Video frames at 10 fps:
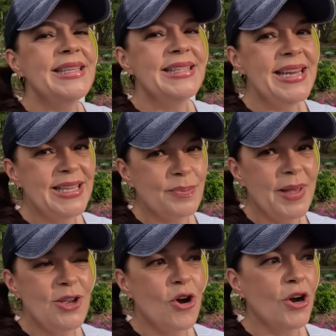is a
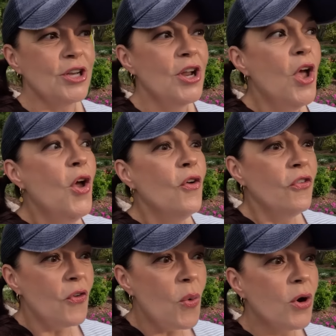display garden
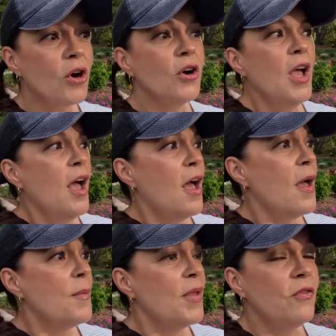for um,